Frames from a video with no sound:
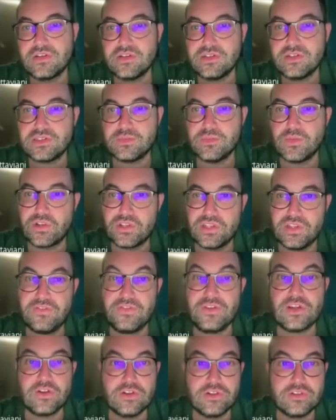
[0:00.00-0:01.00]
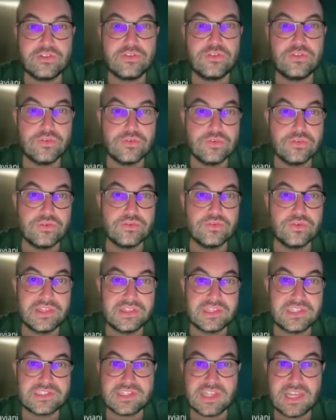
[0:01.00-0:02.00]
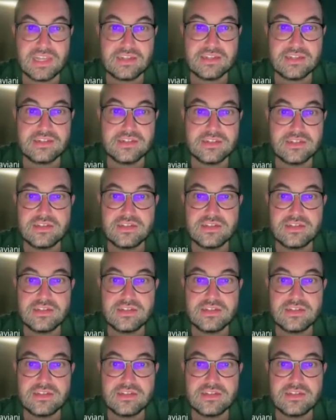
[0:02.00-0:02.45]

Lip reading: It's more difficult to understand.